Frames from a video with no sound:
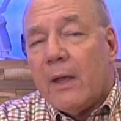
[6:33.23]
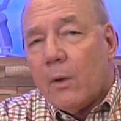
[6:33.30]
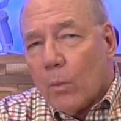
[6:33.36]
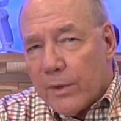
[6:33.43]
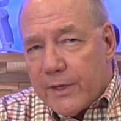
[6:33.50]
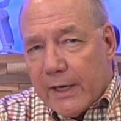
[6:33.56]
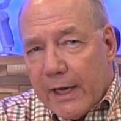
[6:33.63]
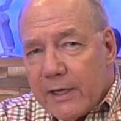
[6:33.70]

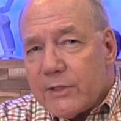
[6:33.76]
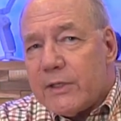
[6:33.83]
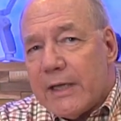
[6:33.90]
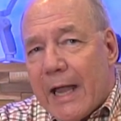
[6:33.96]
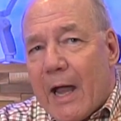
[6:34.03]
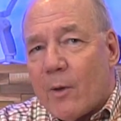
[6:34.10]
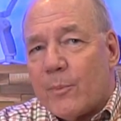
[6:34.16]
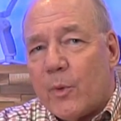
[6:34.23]
With an
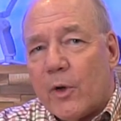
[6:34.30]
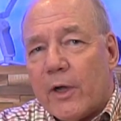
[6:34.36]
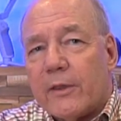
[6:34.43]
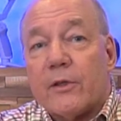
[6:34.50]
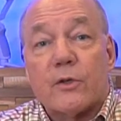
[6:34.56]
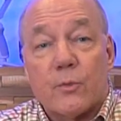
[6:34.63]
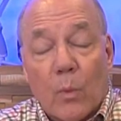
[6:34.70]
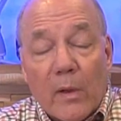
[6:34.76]
AC output,
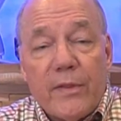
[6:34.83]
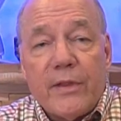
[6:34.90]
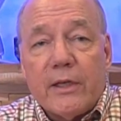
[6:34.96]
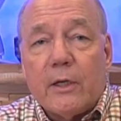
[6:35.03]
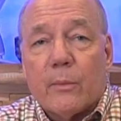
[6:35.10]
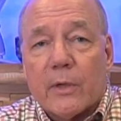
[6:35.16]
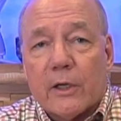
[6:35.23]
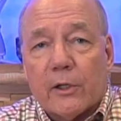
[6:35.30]
there's one thing
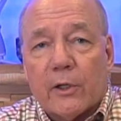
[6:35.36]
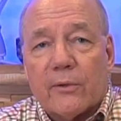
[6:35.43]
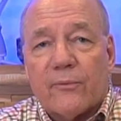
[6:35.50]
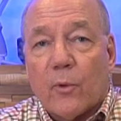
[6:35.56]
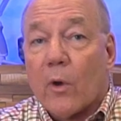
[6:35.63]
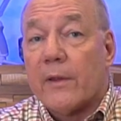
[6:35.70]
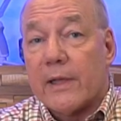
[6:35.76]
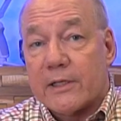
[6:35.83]
you want to look
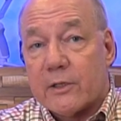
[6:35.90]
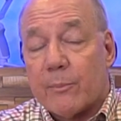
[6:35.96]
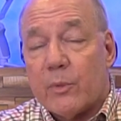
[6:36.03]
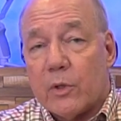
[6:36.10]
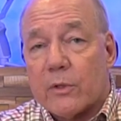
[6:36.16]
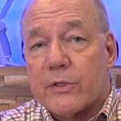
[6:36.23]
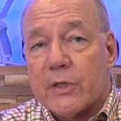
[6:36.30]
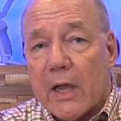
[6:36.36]
for, and that's a
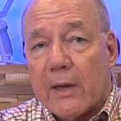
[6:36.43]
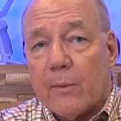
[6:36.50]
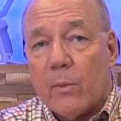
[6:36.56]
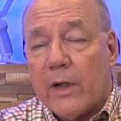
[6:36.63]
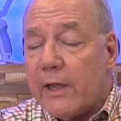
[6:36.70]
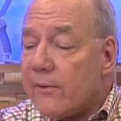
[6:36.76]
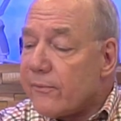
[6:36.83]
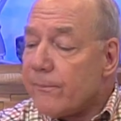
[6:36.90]
pure sine
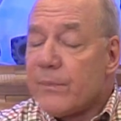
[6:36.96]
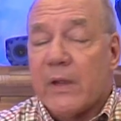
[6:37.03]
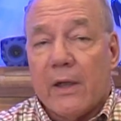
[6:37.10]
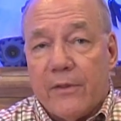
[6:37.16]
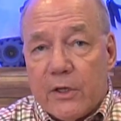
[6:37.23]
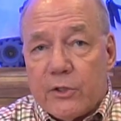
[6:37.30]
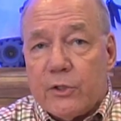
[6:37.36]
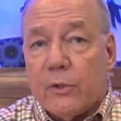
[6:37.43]
wave.
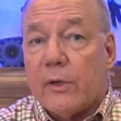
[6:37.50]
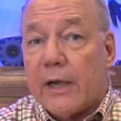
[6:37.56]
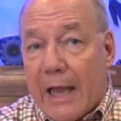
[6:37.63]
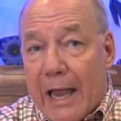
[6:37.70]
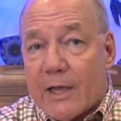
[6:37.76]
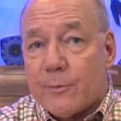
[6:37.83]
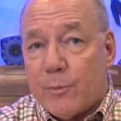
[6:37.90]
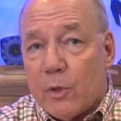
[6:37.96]
This unit
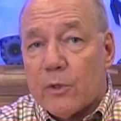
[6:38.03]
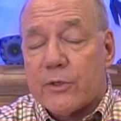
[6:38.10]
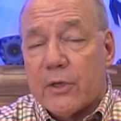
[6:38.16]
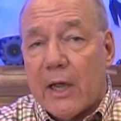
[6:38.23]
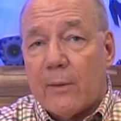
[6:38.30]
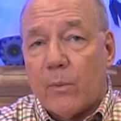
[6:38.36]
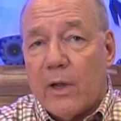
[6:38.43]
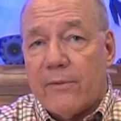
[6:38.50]
has pure
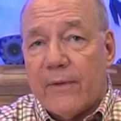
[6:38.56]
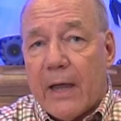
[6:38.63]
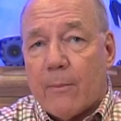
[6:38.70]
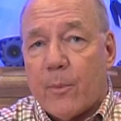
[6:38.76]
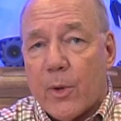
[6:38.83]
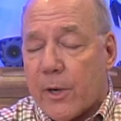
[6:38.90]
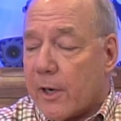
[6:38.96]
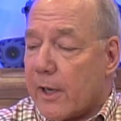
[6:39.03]
sine wave
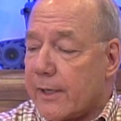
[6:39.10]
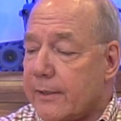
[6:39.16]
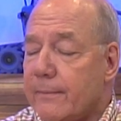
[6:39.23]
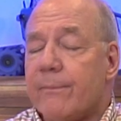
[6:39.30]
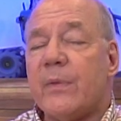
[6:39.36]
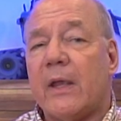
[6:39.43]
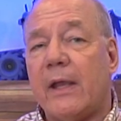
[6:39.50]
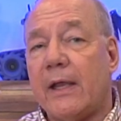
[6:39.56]
output on it.
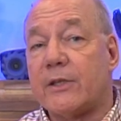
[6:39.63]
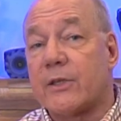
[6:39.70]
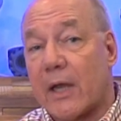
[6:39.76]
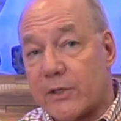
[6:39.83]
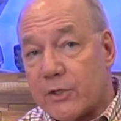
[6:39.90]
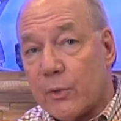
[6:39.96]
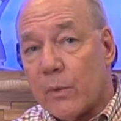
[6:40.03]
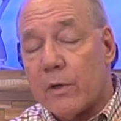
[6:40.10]
It's
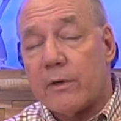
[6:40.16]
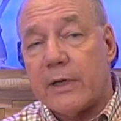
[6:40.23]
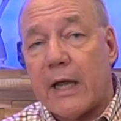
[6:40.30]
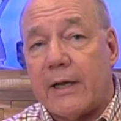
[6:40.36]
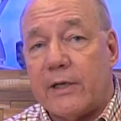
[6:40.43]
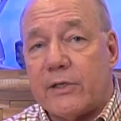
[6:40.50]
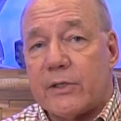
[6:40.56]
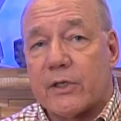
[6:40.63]
got
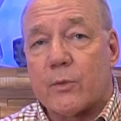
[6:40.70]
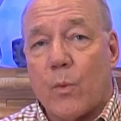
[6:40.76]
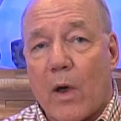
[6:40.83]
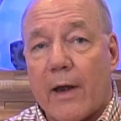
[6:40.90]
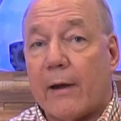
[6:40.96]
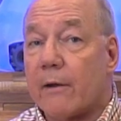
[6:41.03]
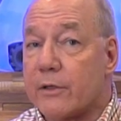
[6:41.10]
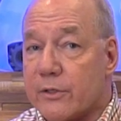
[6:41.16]
296
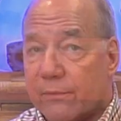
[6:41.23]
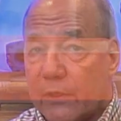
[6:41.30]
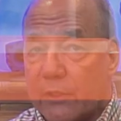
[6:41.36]
watt-hours of